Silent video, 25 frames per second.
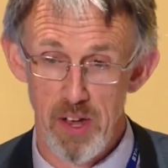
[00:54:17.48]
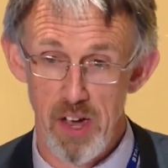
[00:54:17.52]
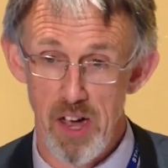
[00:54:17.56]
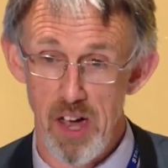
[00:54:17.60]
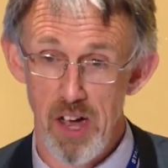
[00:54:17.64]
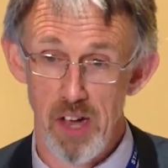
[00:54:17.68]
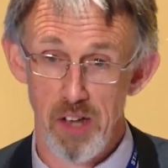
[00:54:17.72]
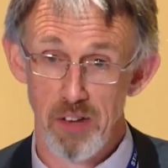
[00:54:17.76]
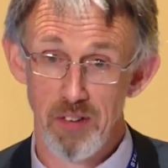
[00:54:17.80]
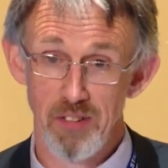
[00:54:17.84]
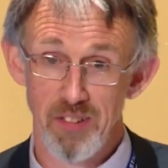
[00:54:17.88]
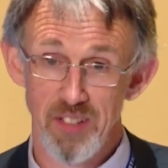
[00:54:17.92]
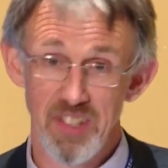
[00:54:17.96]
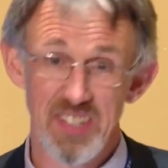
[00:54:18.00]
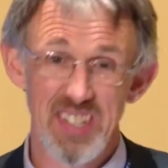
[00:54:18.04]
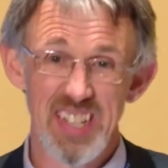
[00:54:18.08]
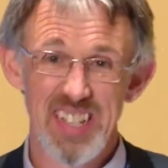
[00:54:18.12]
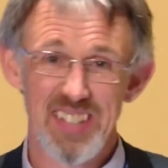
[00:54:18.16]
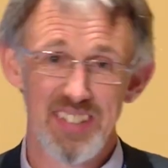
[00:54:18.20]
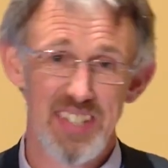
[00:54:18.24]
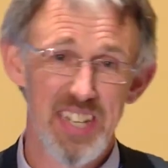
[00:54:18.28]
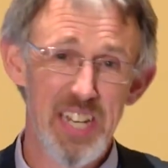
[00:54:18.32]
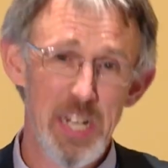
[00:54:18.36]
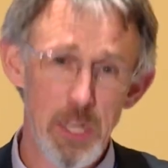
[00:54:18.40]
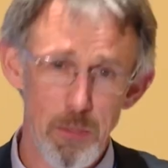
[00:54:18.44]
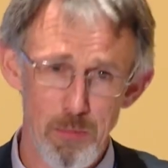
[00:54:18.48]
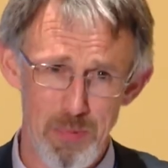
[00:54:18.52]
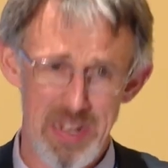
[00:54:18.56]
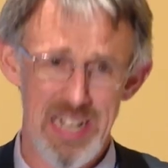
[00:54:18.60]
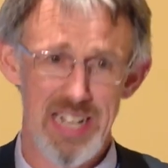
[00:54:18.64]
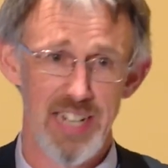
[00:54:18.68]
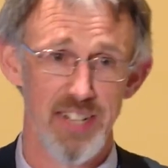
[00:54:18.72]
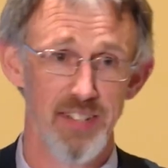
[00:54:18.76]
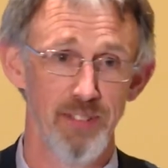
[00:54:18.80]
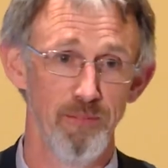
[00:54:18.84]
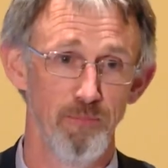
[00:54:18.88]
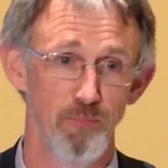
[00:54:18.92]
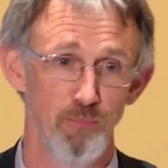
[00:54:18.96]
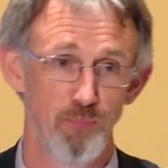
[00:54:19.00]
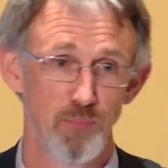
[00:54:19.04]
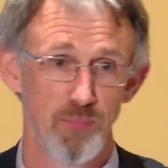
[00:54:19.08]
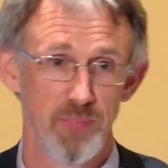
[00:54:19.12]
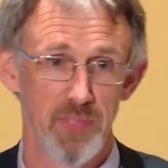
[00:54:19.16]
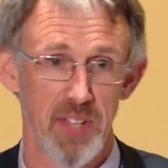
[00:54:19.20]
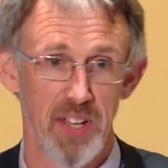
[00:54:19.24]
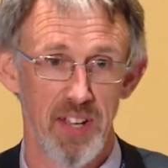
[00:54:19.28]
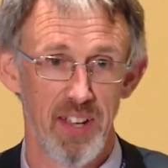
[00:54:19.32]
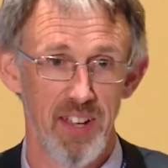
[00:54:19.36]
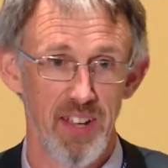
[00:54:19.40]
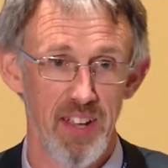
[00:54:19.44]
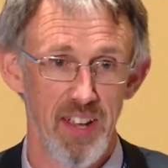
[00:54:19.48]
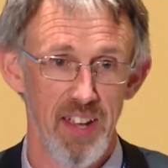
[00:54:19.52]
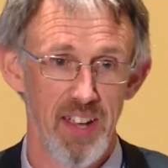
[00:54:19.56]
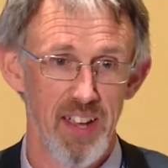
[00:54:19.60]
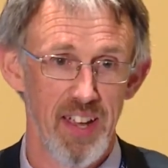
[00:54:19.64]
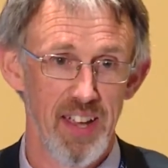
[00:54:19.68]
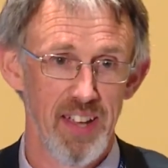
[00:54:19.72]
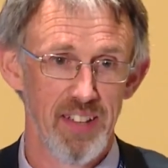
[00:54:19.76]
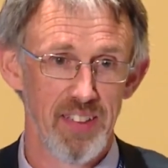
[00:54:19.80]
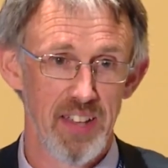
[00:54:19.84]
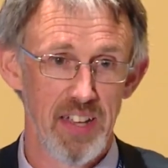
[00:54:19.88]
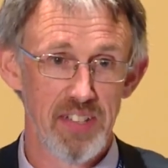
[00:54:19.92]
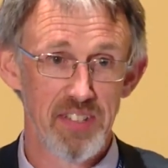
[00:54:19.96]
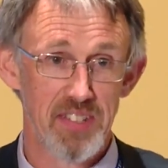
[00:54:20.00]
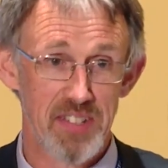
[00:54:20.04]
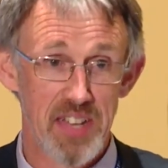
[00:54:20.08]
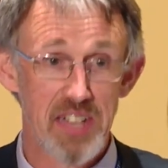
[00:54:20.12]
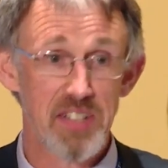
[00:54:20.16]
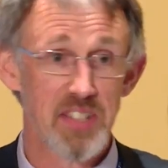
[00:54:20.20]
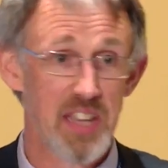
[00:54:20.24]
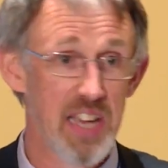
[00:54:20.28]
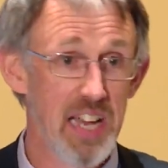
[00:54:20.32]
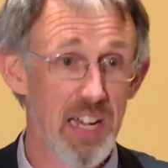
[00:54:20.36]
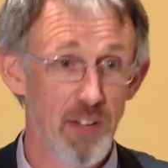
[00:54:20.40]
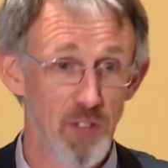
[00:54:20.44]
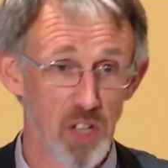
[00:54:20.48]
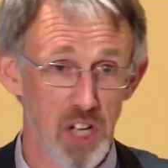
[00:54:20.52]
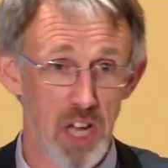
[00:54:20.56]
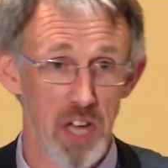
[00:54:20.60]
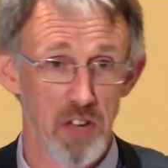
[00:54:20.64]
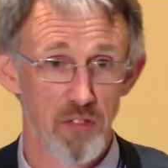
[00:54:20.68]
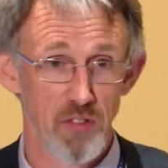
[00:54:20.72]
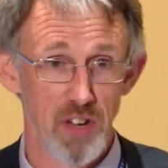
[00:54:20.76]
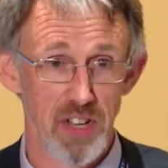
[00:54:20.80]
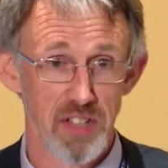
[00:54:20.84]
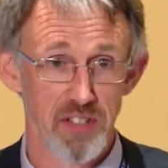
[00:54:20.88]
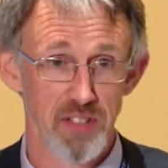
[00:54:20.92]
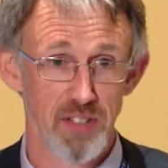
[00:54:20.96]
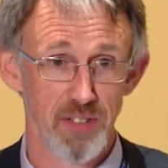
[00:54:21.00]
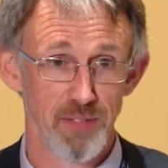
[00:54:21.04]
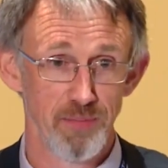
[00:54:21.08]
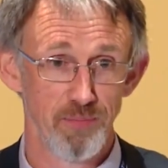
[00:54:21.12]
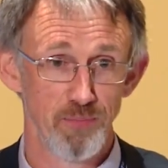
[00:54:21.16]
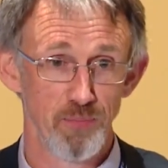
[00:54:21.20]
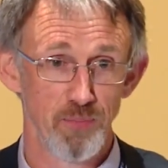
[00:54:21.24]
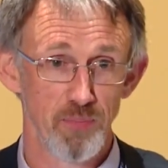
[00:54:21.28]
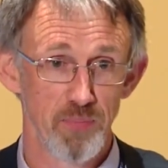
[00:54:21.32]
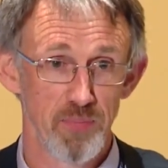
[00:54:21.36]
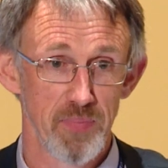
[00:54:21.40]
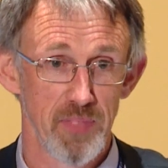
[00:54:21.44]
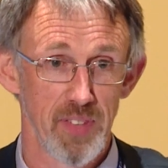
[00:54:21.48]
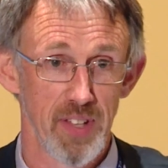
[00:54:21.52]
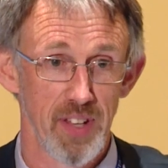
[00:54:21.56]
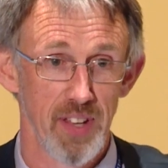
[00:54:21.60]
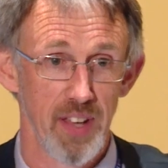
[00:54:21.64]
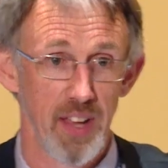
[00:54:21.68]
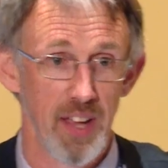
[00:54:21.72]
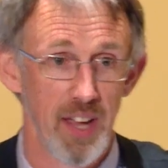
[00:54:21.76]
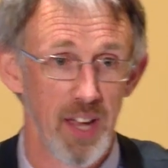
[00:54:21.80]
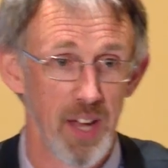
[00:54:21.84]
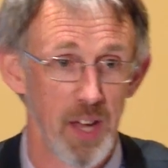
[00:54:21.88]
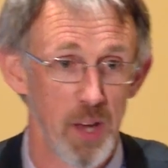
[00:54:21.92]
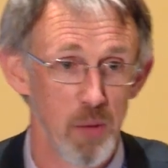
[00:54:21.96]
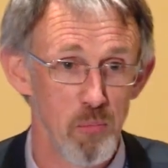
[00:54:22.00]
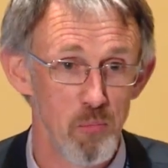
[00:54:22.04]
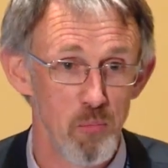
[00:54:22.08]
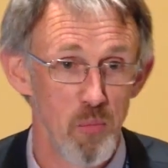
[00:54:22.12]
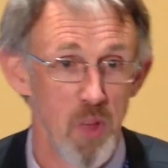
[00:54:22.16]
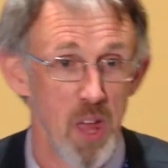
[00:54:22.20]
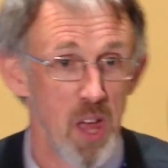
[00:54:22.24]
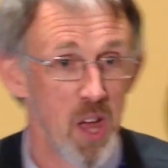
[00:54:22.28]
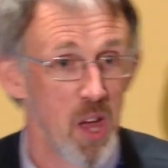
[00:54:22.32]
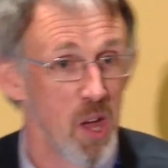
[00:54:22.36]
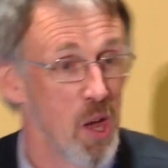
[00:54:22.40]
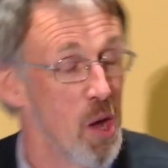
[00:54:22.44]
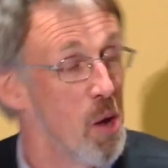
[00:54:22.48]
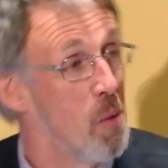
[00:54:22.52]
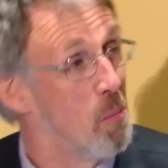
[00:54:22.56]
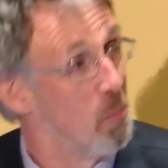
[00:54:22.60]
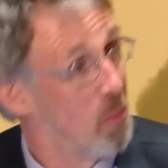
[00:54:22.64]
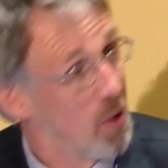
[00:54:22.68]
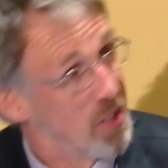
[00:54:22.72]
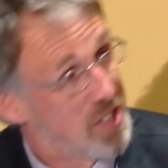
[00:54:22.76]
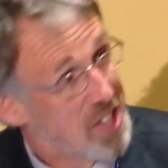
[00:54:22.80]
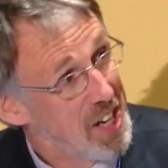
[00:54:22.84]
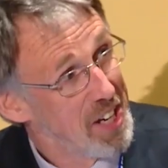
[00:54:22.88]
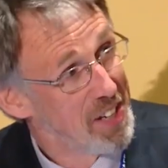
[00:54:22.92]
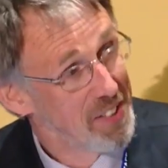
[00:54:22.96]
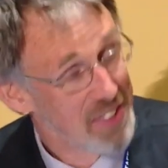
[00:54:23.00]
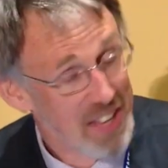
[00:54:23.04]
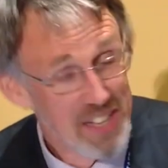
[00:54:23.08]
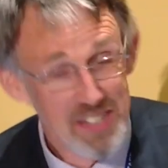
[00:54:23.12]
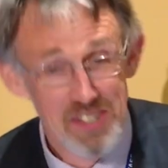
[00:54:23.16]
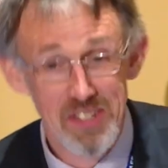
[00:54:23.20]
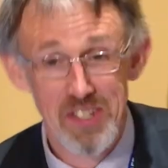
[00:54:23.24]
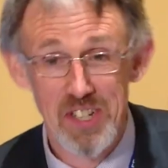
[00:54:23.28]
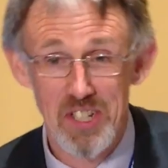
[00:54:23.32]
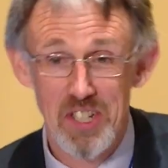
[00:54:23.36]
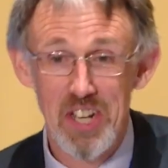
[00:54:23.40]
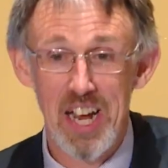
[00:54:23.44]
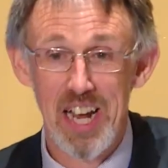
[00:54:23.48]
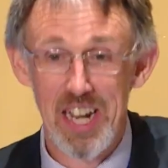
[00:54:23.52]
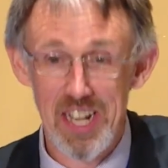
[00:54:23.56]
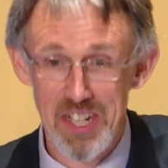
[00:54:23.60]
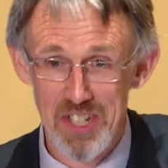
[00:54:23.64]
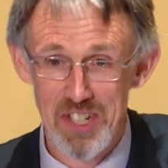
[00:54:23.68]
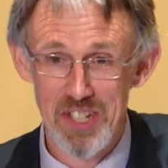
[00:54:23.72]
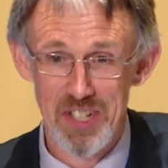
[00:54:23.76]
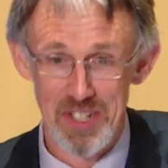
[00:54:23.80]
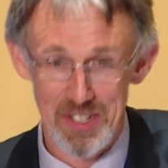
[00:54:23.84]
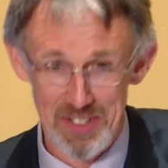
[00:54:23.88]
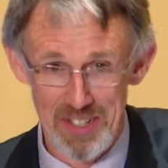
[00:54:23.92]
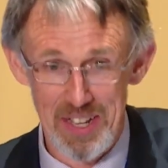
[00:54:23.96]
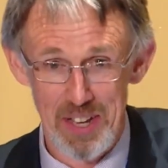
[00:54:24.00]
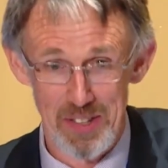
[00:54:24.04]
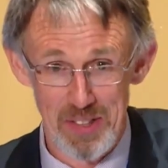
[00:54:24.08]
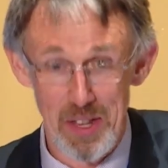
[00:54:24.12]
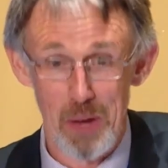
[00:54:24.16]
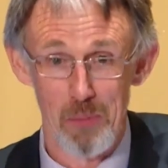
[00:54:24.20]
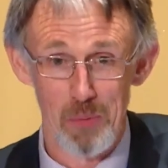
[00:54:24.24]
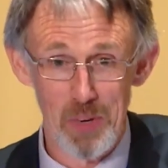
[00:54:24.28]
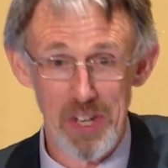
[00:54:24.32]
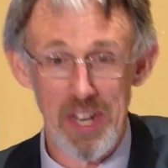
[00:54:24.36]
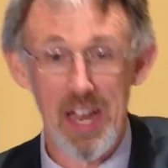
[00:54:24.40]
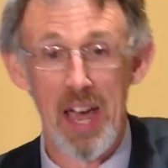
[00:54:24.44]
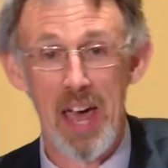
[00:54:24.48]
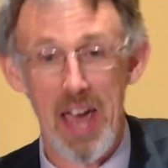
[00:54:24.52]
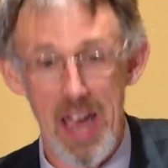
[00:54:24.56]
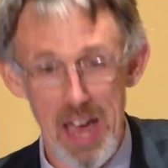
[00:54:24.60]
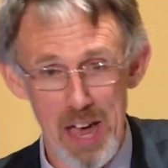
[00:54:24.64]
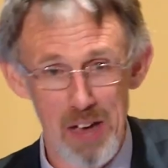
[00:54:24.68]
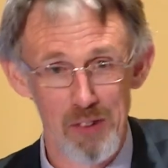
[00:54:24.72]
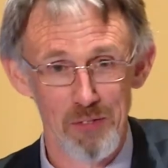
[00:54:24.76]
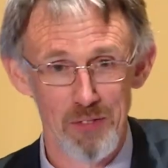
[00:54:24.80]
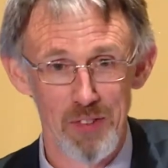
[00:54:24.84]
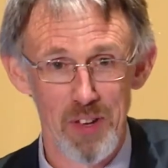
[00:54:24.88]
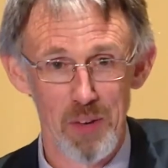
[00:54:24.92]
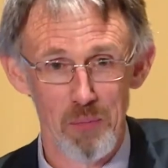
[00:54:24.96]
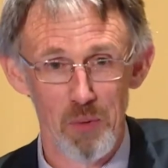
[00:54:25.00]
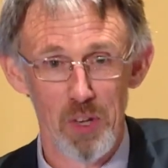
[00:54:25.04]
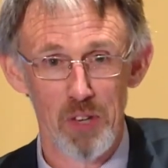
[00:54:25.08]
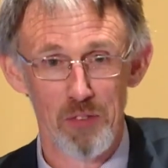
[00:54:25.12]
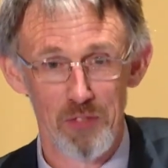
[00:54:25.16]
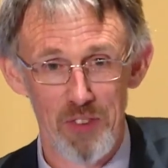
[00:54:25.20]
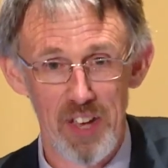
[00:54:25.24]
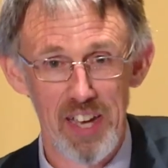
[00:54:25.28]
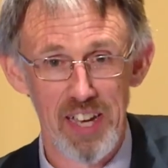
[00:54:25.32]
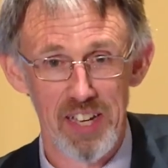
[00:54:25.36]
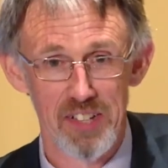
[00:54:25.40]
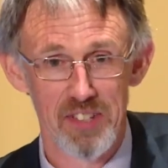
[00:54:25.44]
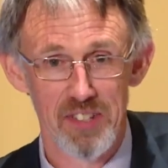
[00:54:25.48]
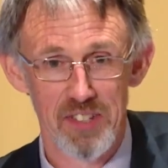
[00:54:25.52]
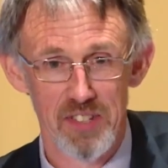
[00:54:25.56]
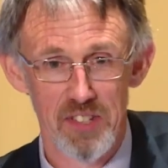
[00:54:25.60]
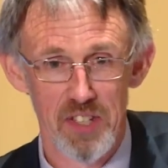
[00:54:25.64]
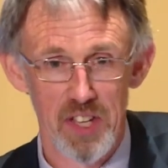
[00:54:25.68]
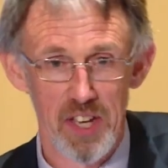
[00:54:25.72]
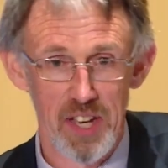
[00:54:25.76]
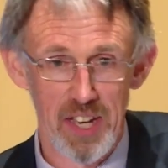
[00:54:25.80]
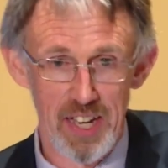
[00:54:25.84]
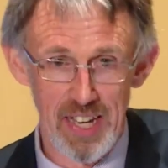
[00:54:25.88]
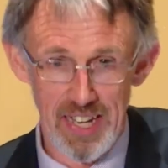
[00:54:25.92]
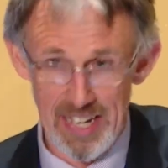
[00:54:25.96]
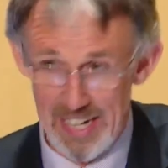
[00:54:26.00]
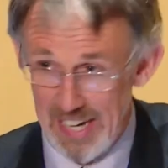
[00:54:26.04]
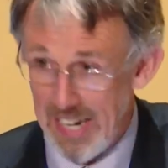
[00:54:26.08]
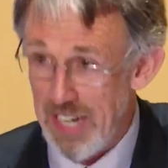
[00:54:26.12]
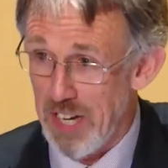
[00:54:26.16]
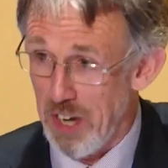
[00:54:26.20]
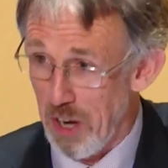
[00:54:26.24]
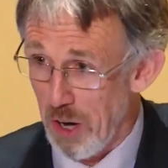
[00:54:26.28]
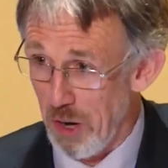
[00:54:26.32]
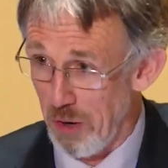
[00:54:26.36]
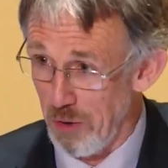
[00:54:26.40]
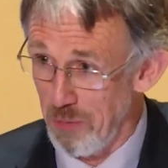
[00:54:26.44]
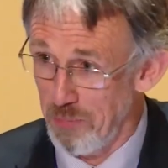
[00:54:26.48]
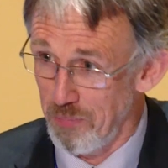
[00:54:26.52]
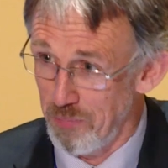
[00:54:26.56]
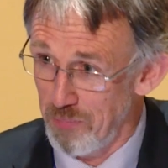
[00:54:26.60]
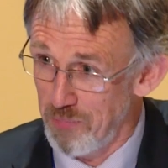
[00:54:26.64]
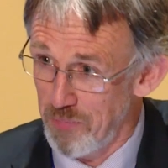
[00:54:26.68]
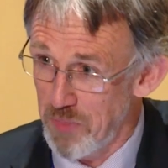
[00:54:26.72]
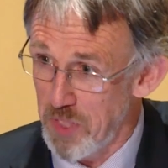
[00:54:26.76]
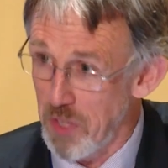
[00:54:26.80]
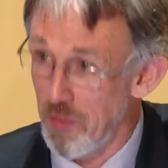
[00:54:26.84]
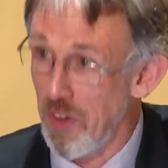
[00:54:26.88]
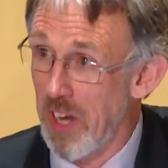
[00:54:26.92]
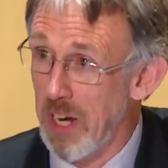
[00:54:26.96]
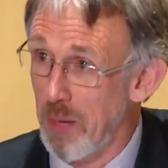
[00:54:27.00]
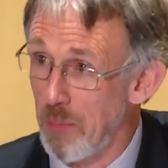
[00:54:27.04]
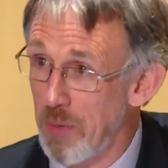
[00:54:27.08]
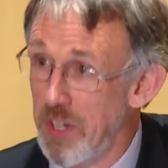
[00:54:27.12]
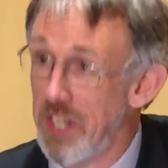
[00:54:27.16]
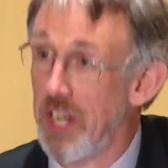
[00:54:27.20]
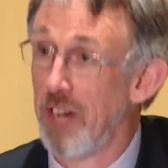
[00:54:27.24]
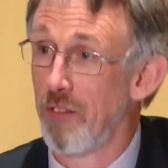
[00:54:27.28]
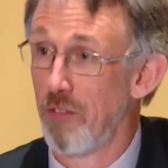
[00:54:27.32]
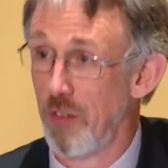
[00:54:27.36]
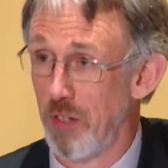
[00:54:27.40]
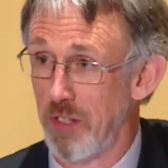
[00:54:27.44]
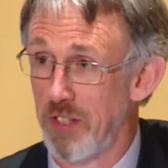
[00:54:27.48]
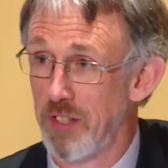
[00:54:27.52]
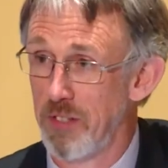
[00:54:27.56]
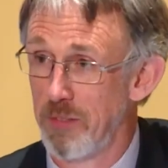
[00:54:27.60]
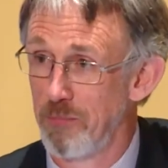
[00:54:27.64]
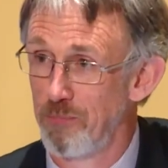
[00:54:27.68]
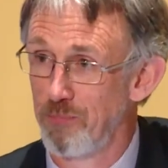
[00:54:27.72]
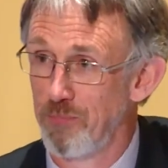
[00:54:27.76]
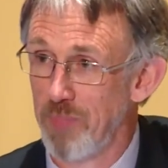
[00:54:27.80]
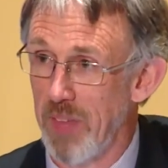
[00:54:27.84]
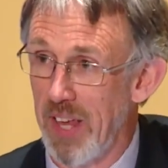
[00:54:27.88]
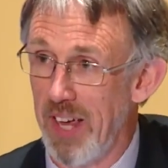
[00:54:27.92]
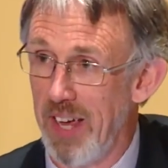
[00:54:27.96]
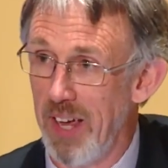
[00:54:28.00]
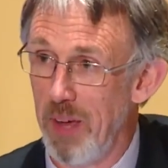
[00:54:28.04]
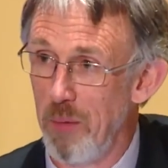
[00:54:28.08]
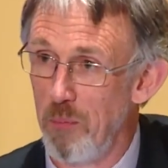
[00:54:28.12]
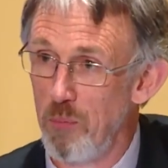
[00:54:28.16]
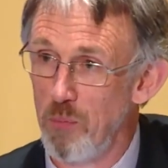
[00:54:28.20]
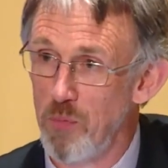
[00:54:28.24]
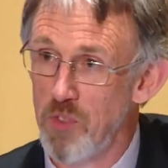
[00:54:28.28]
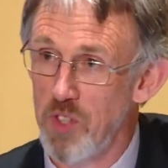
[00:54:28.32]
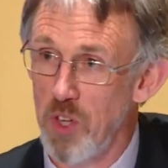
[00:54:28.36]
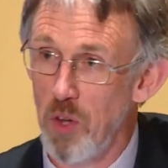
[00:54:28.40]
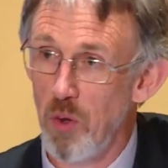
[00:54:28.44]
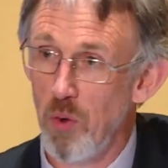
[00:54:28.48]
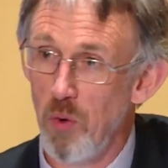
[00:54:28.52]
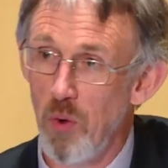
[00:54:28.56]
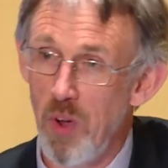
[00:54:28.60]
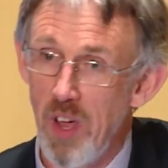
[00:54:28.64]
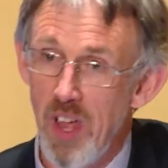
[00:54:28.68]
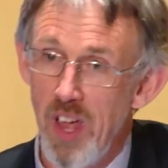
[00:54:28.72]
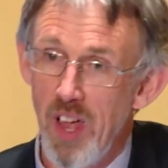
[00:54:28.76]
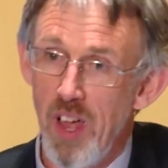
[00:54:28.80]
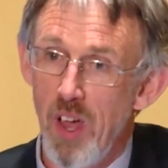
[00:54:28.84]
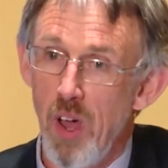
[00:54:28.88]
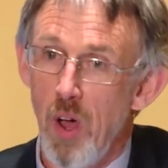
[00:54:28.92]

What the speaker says: on 16 billion. That's a hell of a contrast. But yeah, that's the challenge that we have and we face in our development efforts. So